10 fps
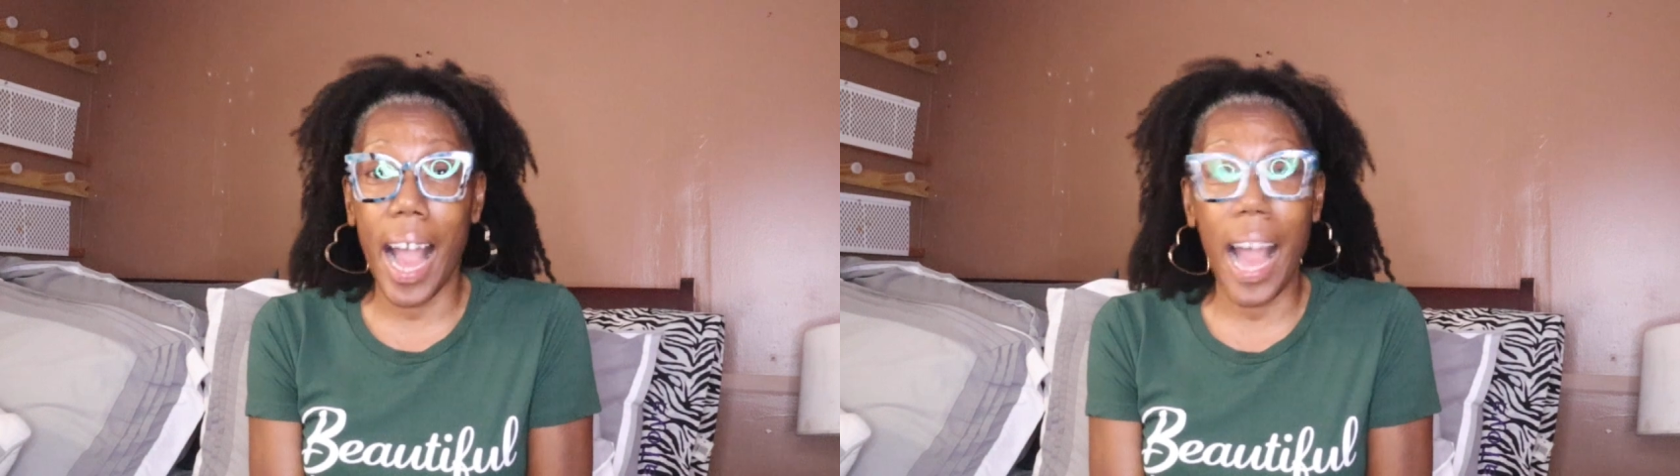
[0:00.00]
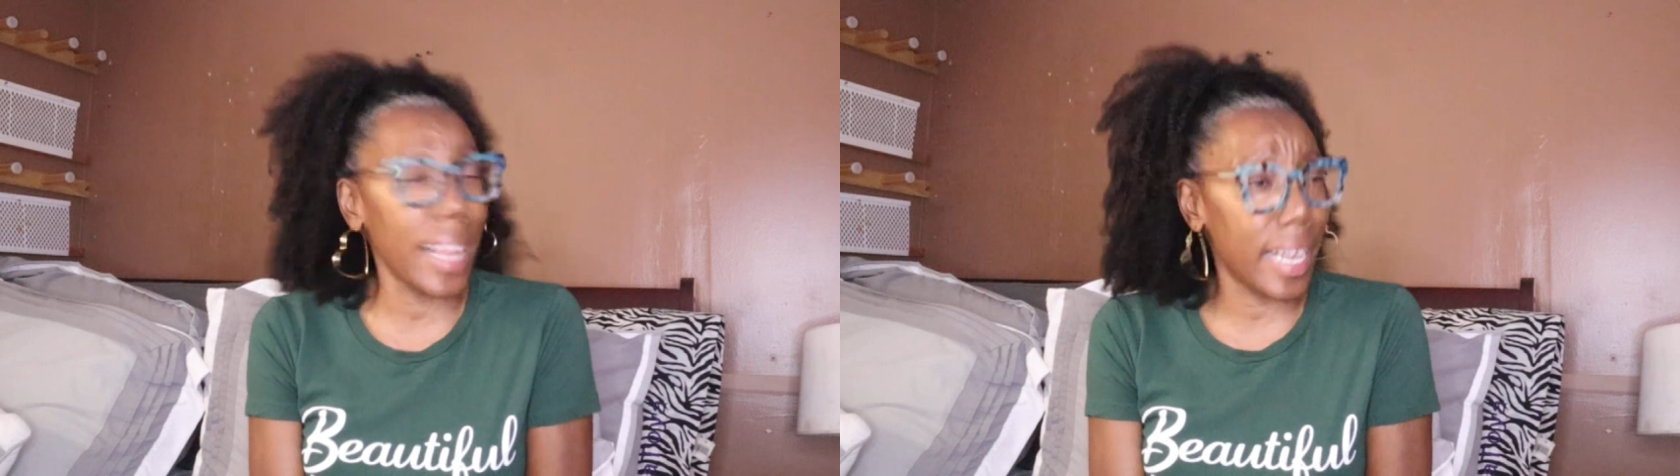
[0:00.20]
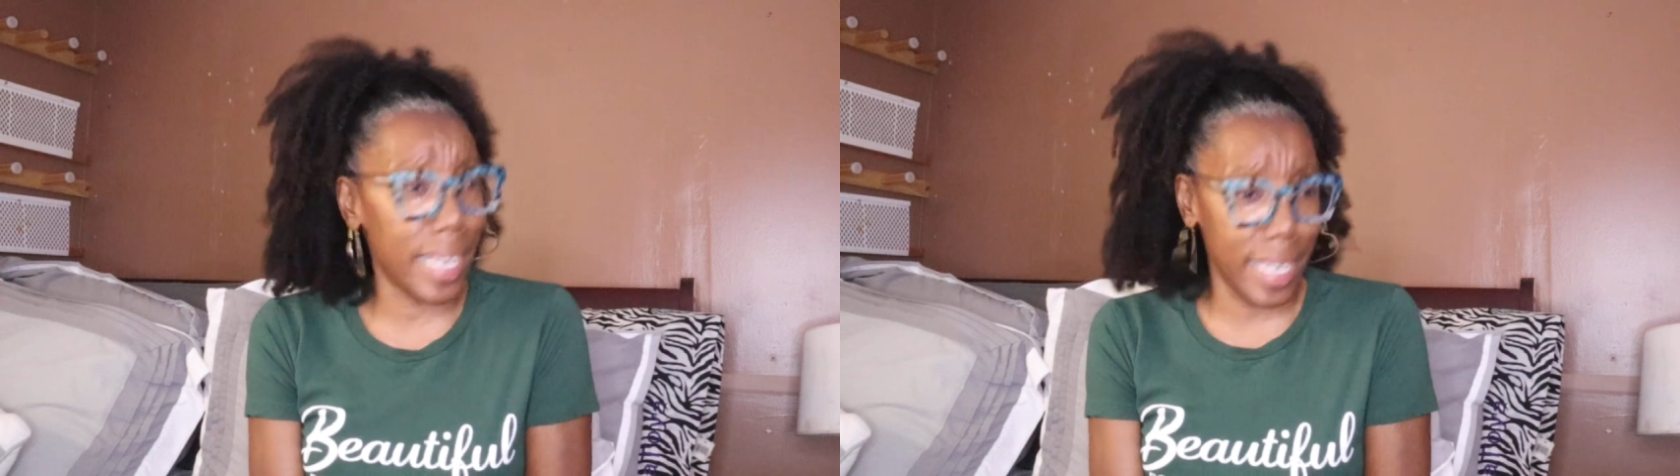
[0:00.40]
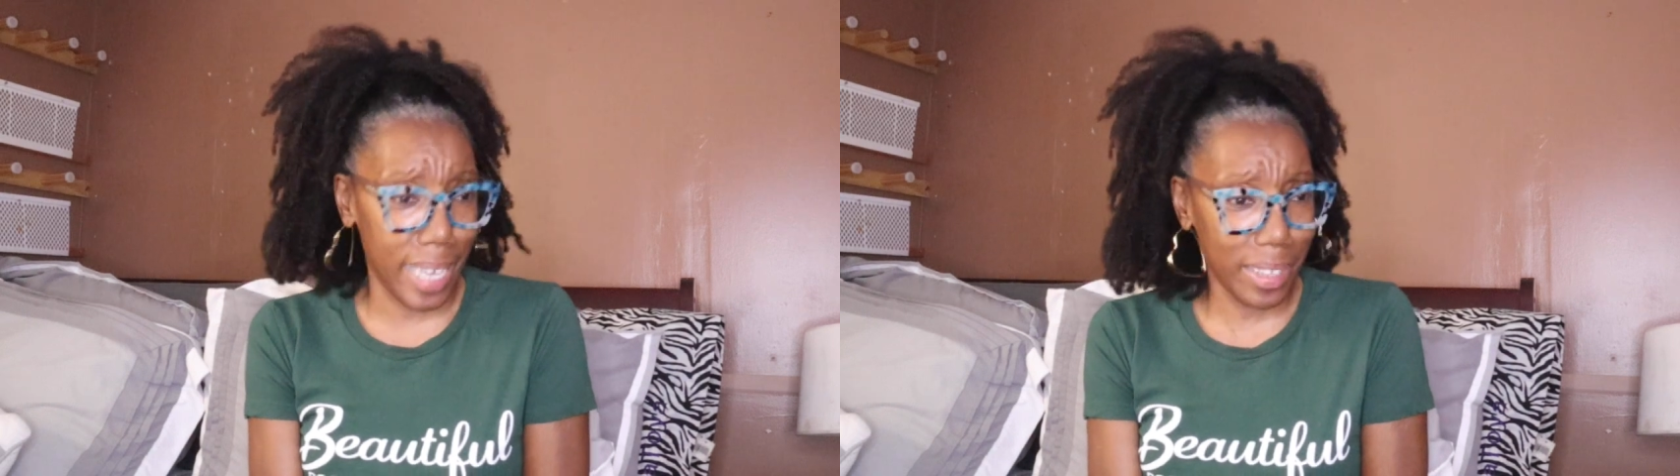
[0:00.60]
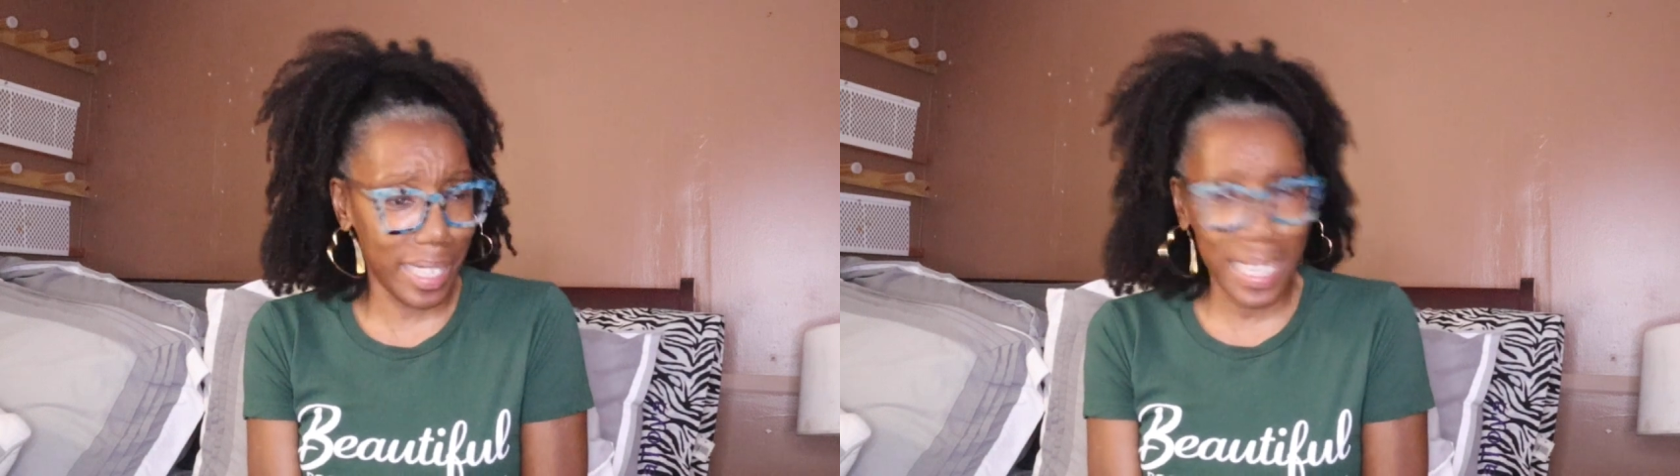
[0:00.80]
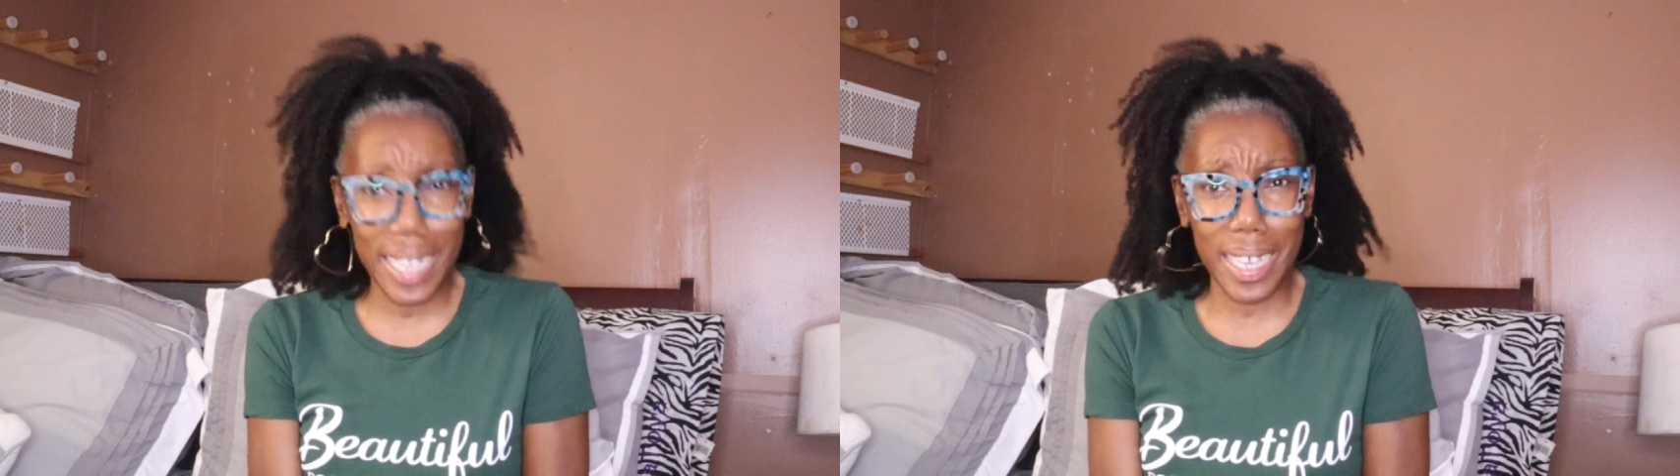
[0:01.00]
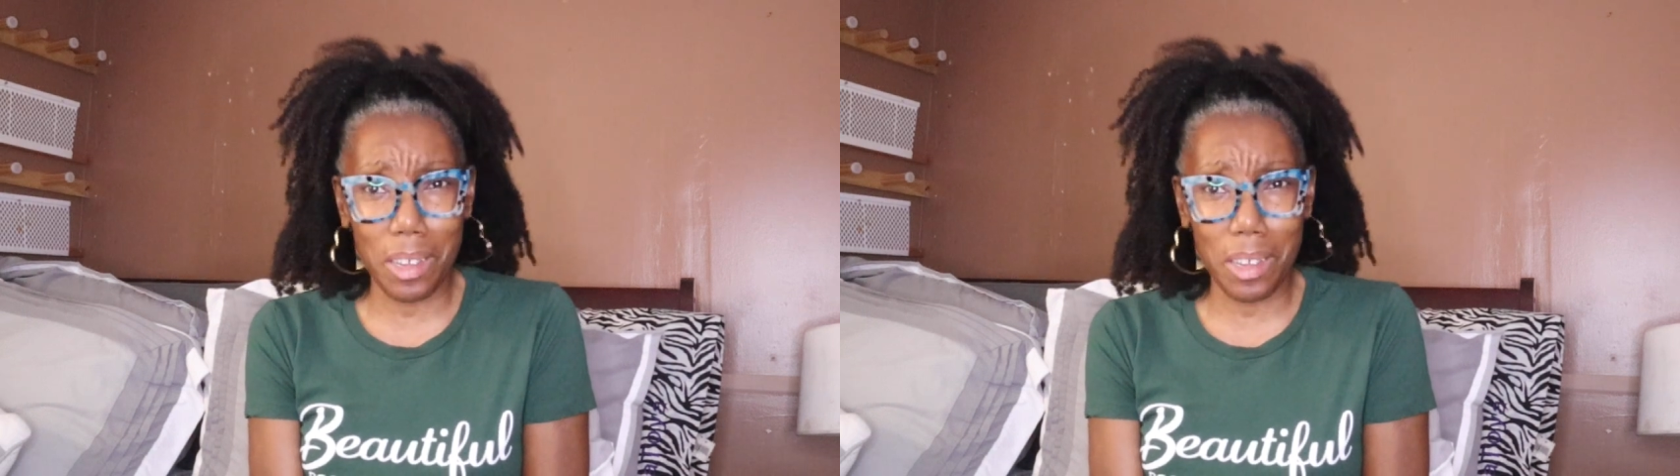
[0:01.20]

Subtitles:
I think he killed, did he kill